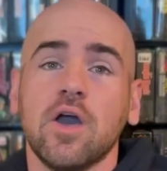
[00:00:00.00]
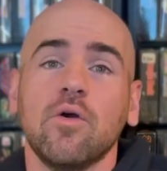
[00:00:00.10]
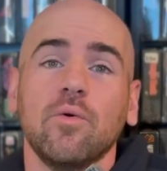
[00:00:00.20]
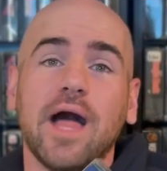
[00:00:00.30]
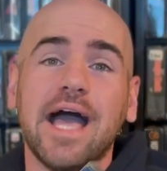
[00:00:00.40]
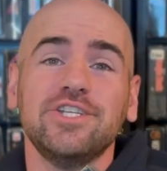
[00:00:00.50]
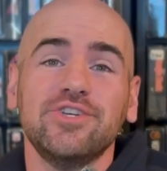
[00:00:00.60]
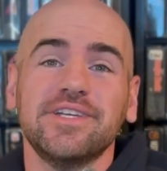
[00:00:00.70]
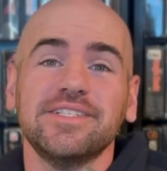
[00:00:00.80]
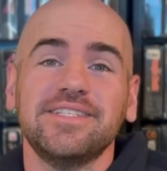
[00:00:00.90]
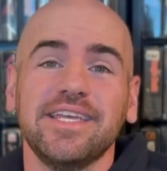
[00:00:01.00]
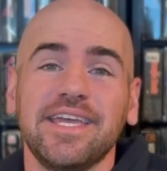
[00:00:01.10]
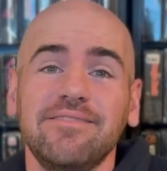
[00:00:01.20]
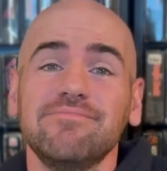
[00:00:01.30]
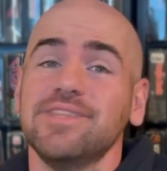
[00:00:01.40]
Well, as you can
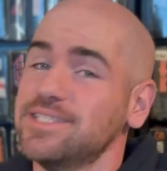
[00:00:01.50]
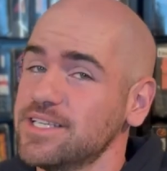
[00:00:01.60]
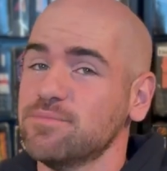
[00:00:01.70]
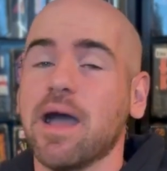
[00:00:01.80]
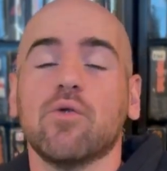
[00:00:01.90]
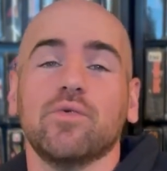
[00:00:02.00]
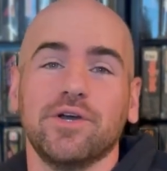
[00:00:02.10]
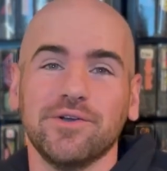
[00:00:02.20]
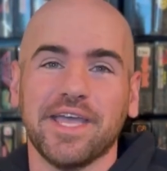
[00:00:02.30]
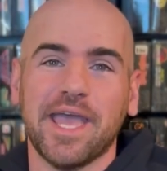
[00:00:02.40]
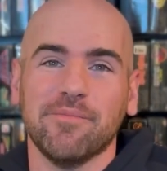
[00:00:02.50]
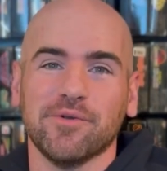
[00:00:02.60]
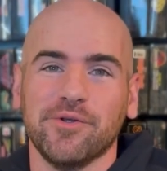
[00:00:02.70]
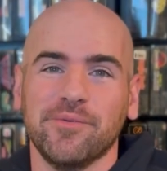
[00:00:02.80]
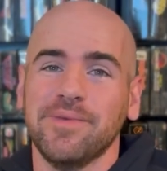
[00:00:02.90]
see, this is my real game
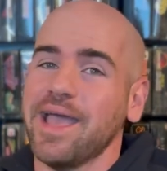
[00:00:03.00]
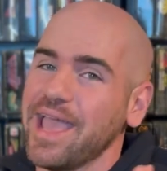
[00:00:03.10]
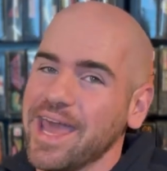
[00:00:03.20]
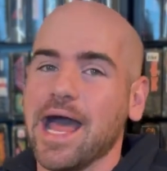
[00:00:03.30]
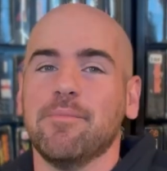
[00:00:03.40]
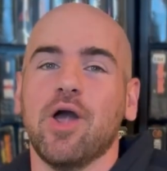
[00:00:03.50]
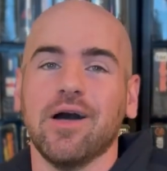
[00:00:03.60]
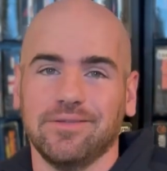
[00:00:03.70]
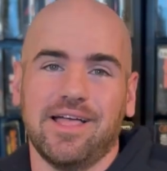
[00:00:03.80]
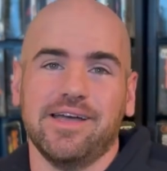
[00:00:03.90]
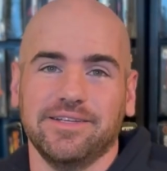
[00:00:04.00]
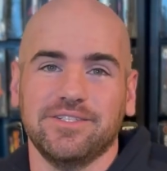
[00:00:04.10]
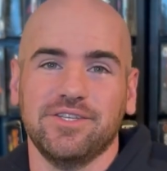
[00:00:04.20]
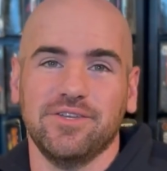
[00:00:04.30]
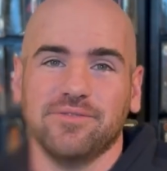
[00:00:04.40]
room, and I'm not lying
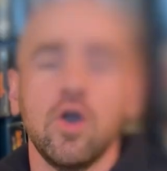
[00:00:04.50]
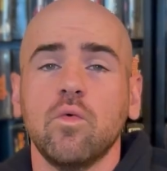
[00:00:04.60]
to you.